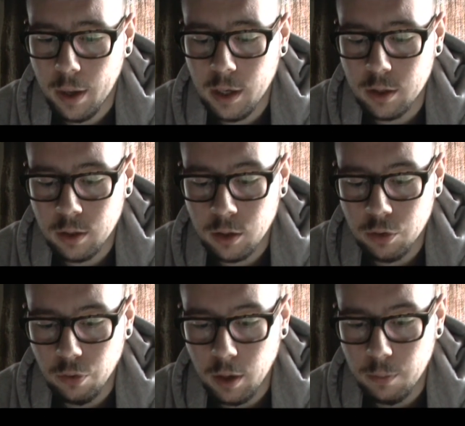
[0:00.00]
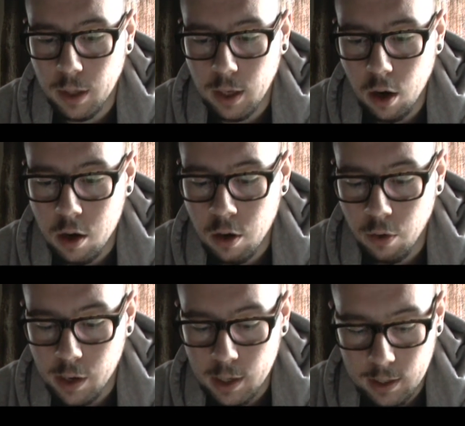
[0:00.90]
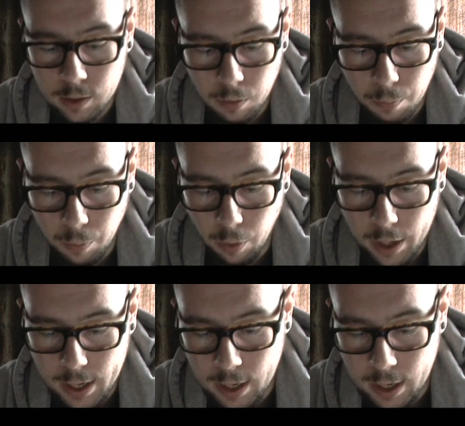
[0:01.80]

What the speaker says: He's an extremely annoying little boy.